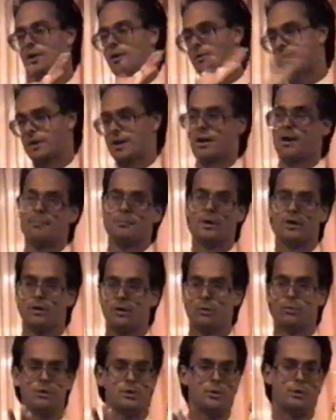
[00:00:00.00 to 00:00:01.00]
I don't care. I'm
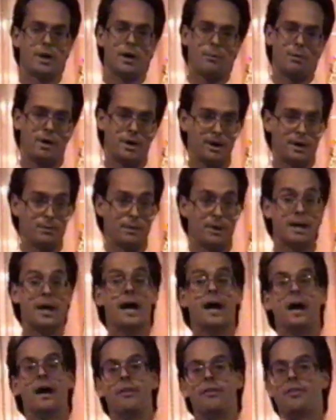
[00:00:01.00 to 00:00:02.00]
going to go and do what I want
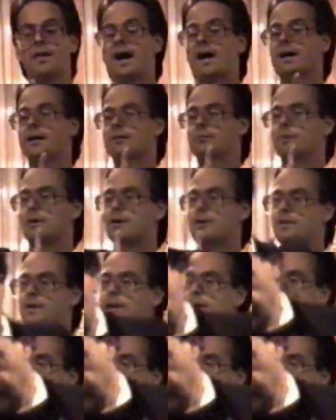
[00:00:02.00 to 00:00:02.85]
anyway. And that, when